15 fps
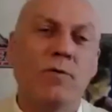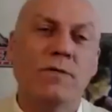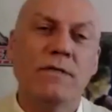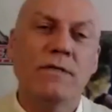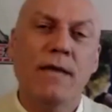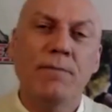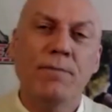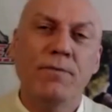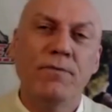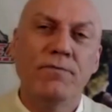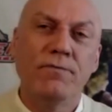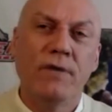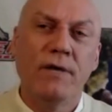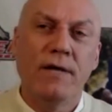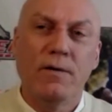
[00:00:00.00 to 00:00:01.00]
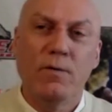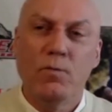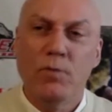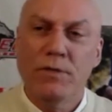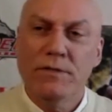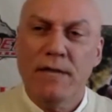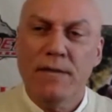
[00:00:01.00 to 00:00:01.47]
what type of, uh,
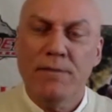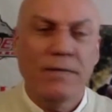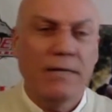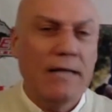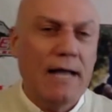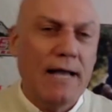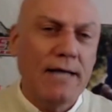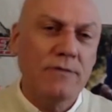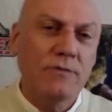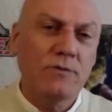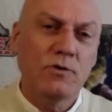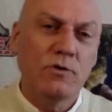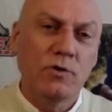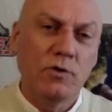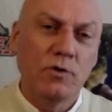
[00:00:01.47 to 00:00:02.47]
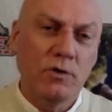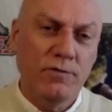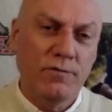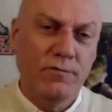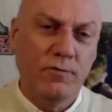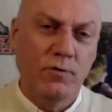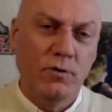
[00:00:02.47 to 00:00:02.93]
what type of guys do you look
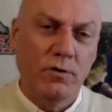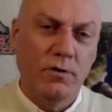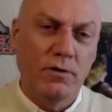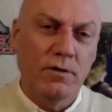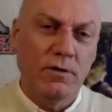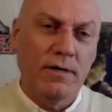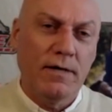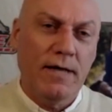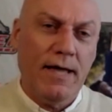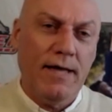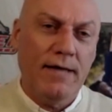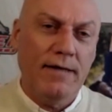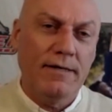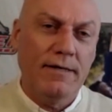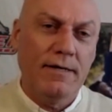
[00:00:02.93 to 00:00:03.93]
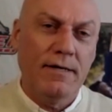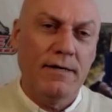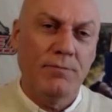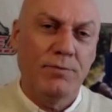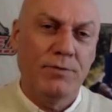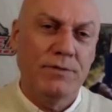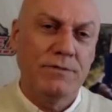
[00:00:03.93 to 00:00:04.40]
for at uh,
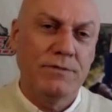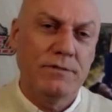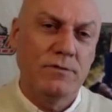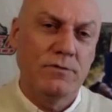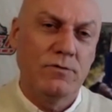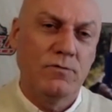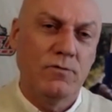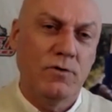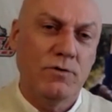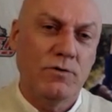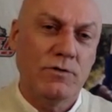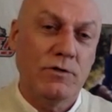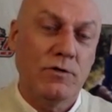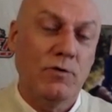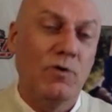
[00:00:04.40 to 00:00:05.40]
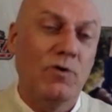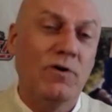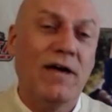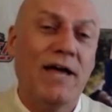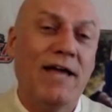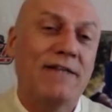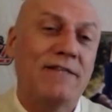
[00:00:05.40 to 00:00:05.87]
Princeton University or
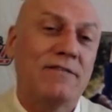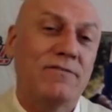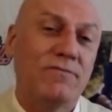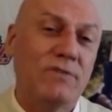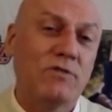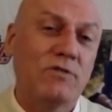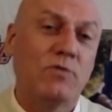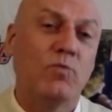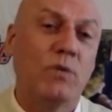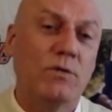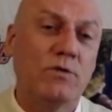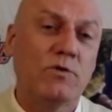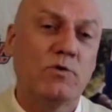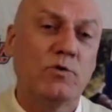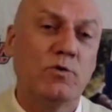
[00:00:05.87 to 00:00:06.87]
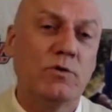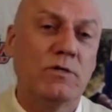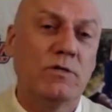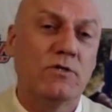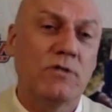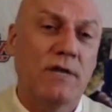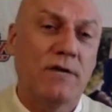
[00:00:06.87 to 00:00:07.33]
at a division one school
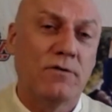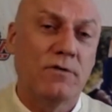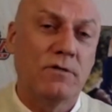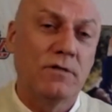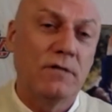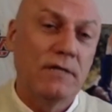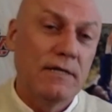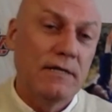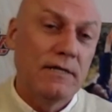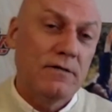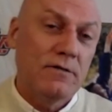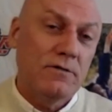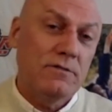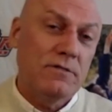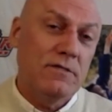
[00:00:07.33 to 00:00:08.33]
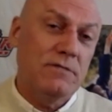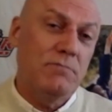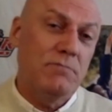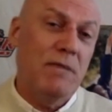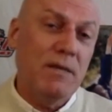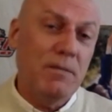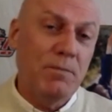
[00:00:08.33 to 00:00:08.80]
in general? Because there's
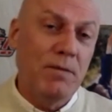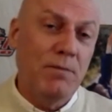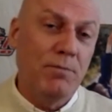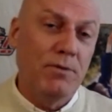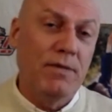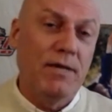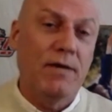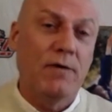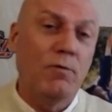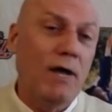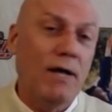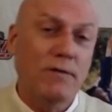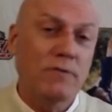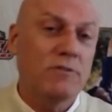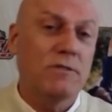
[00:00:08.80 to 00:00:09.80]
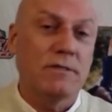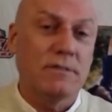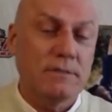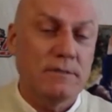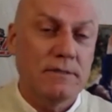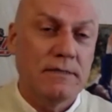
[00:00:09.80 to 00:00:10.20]
many people that'll watch this.